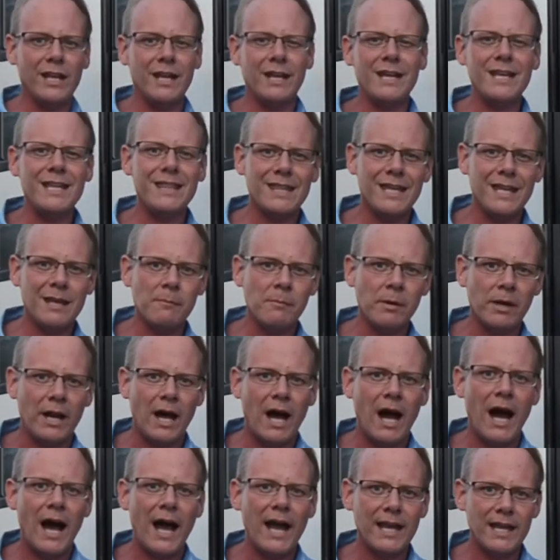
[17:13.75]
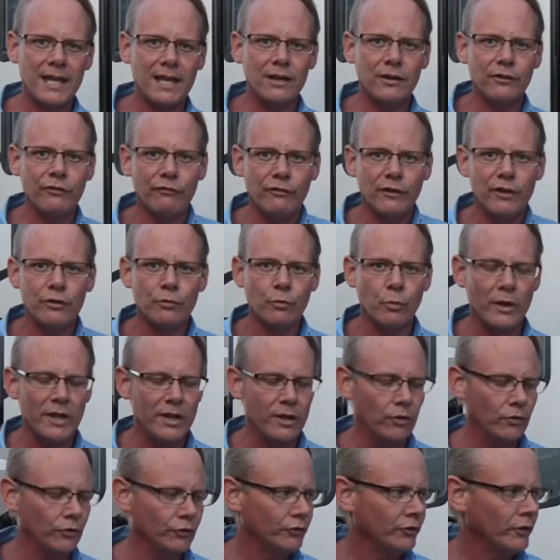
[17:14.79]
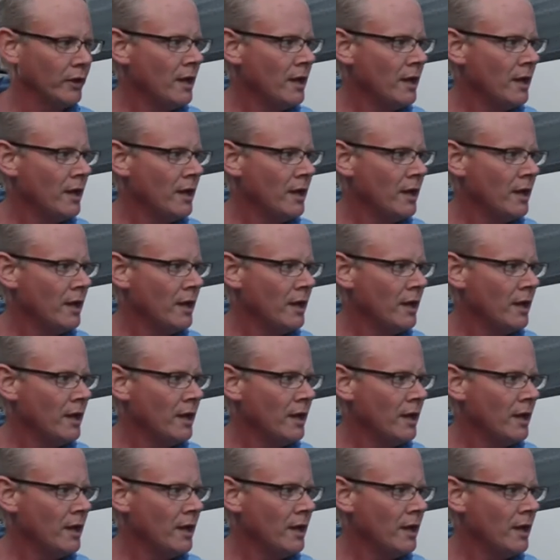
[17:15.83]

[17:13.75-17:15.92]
anything but high-end fifth wheels.